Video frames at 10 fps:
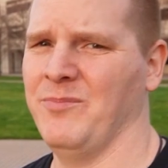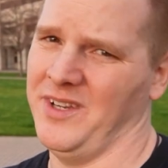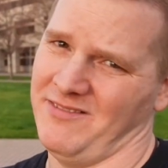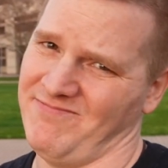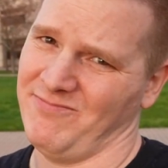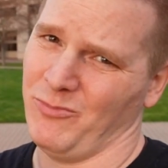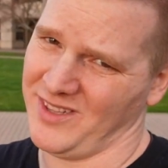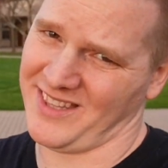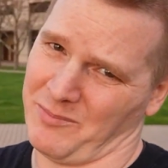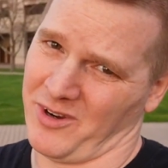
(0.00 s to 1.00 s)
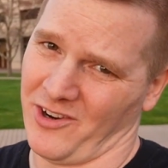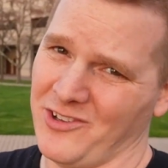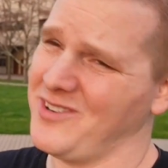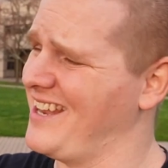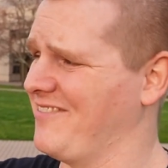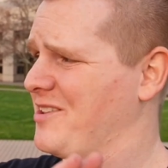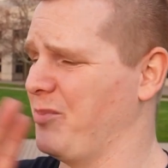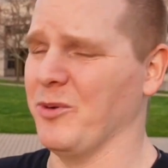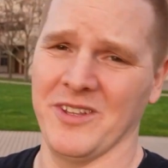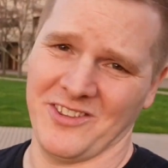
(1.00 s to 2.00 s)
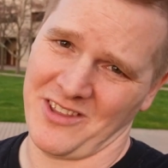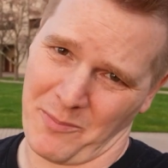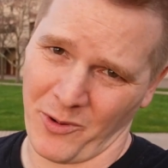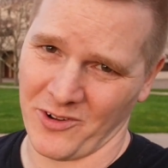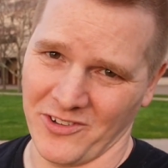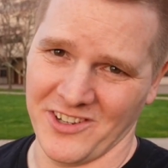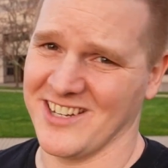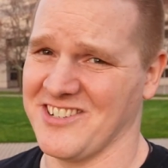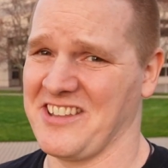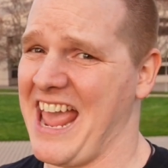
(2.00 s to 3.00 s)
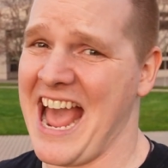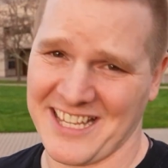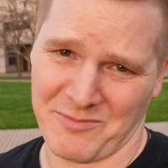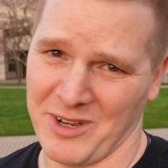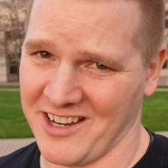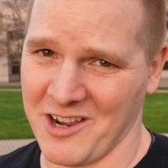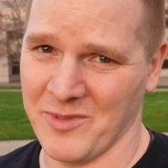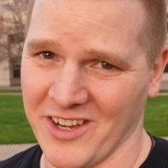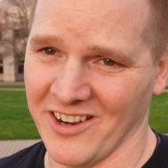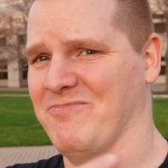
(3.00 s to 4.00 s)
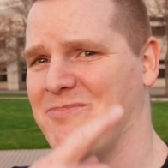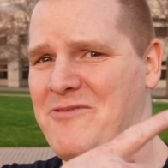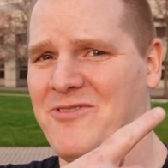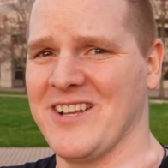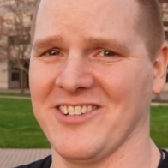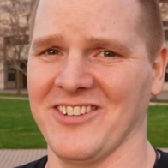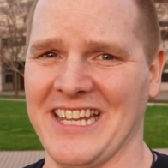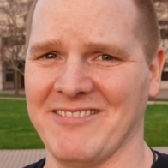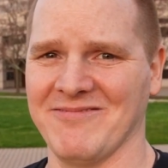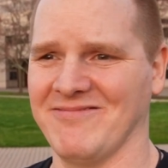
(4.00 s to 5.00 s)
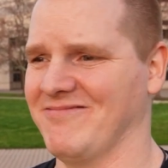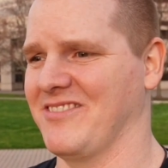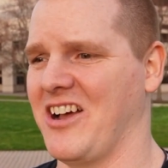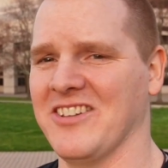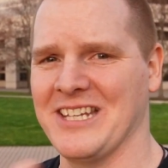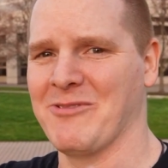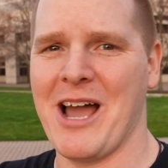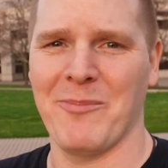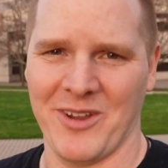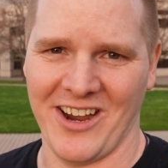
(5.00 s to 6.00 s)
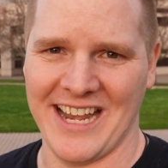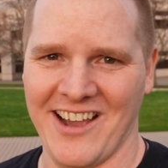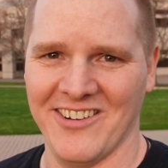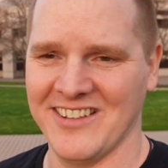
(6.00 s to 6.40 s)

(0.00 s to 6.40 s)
But one thing, bro, you didn't have to pull me through that portal. You could have just asked me to come here. My friends are like hunting without me right now.